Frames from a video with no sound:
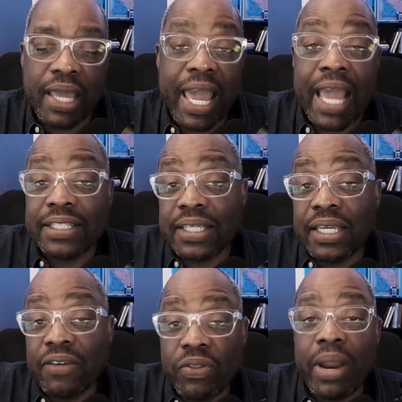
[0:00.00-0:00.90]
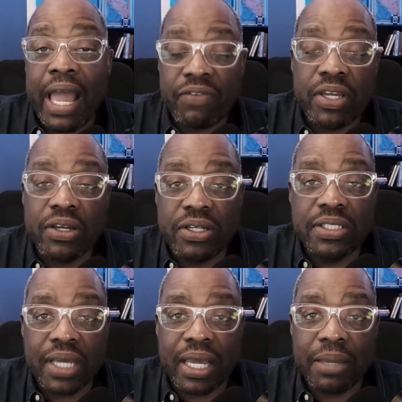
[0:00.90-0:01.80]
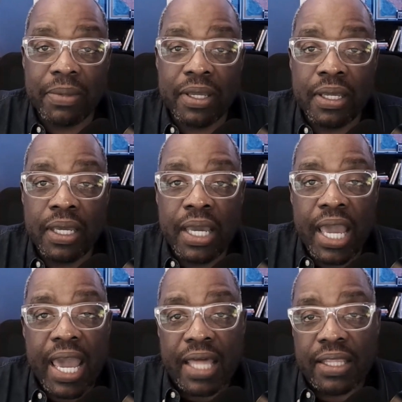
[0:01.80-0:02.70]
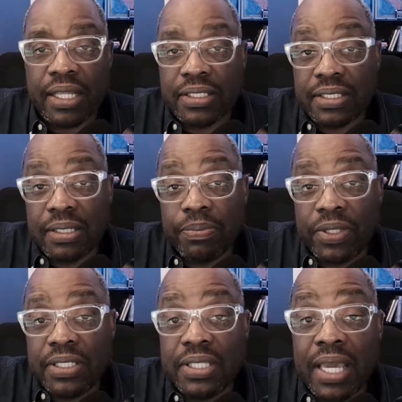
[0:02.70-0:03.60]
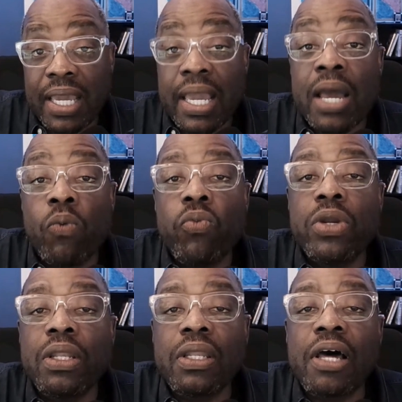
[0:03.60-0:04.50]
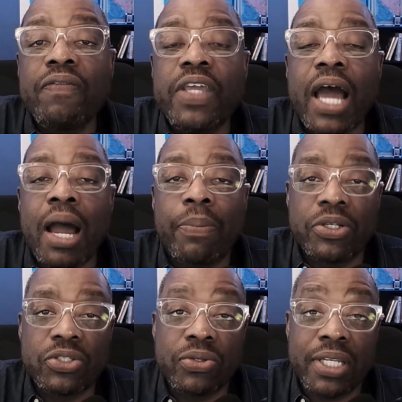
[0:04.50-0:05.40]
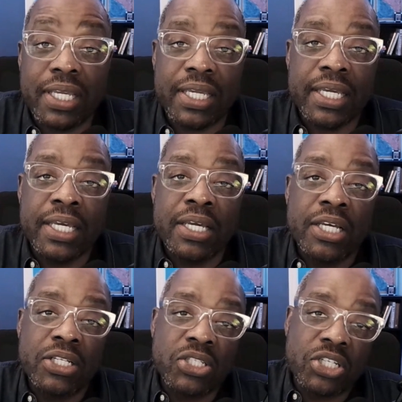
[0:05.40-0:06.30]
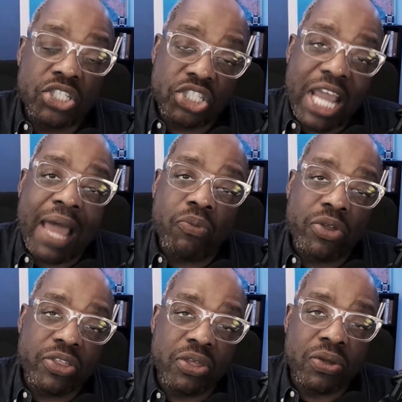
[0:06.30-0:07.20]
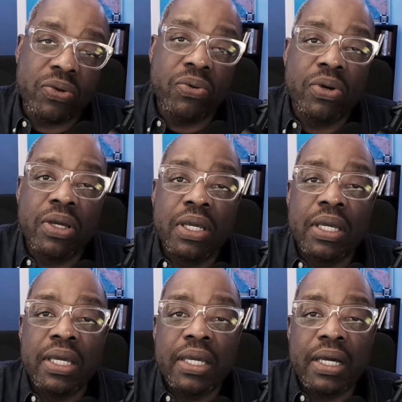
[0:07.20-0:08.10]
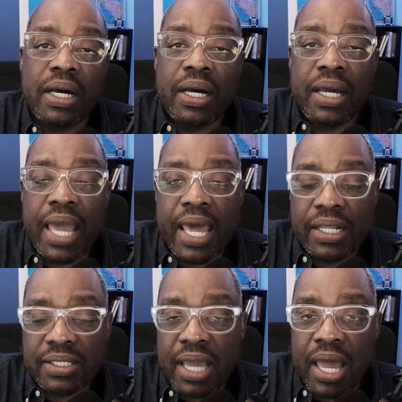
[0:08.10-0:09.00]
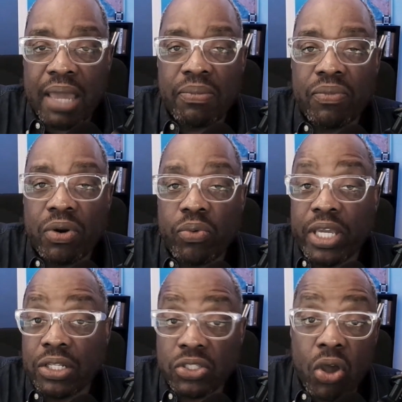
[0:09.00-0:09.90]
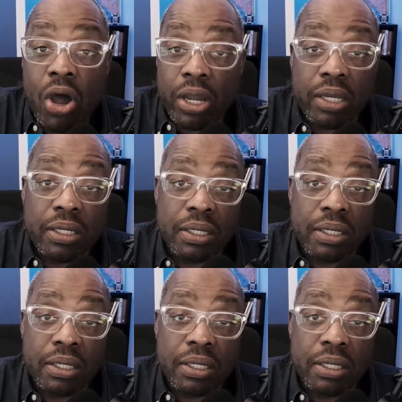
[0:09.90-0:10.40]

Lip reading: asking if they're having a good time, and then simply saying, would love the opportunity to chat with you at a time where we can talk